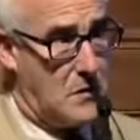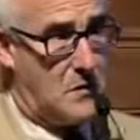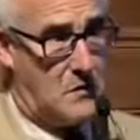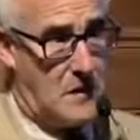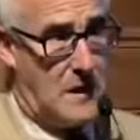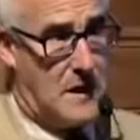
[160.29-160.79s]

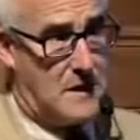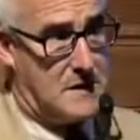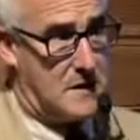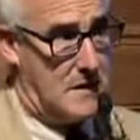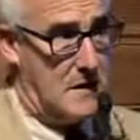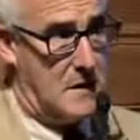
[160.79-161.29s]
over the
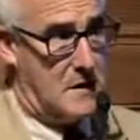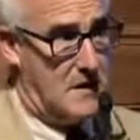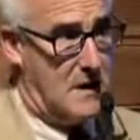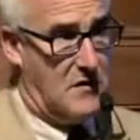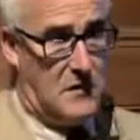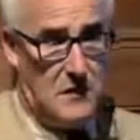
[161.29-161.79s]
last
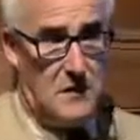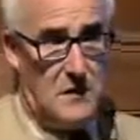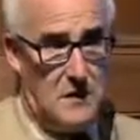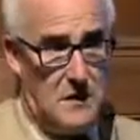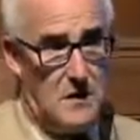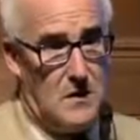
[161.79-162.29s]
10,
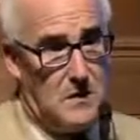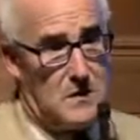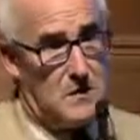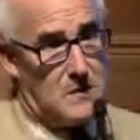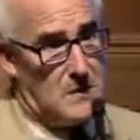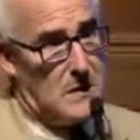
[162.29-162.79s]
15 years,
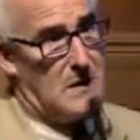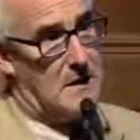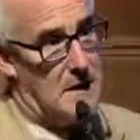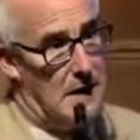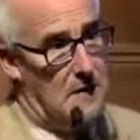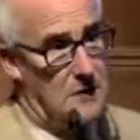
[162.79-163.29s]
there's been a
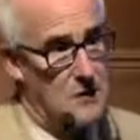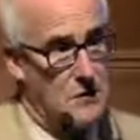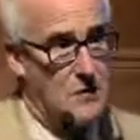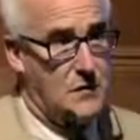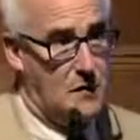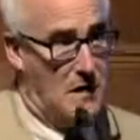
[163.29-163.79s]
lot of
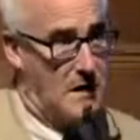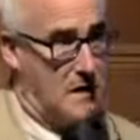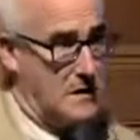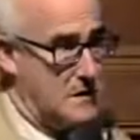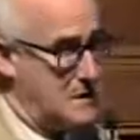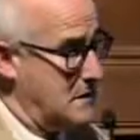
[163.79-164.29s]
new
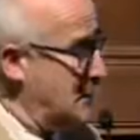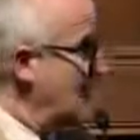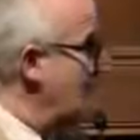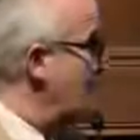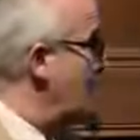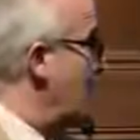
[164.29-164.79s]
finds,
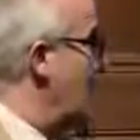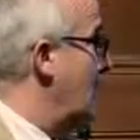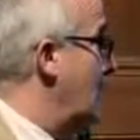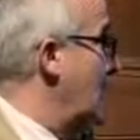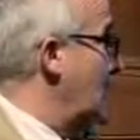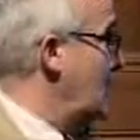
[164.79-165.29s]

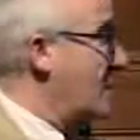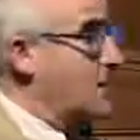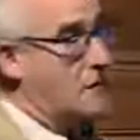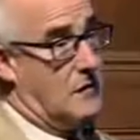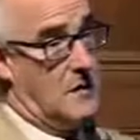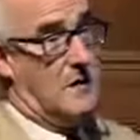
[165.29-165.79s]
a lot
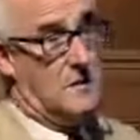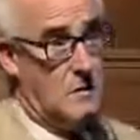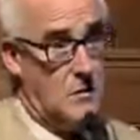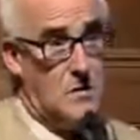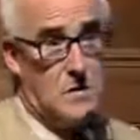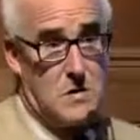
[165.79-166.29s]
of
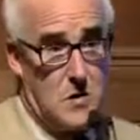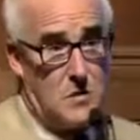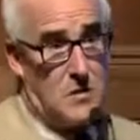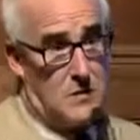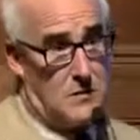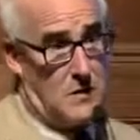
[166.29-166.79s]
new
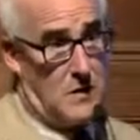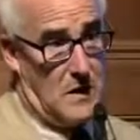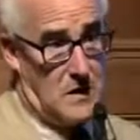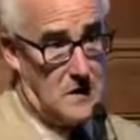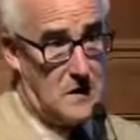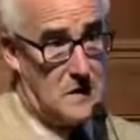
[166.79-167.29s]
interpretive
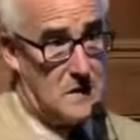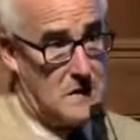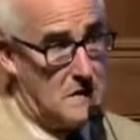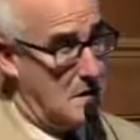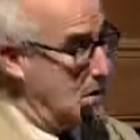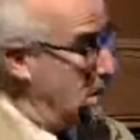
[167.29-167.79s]
directions,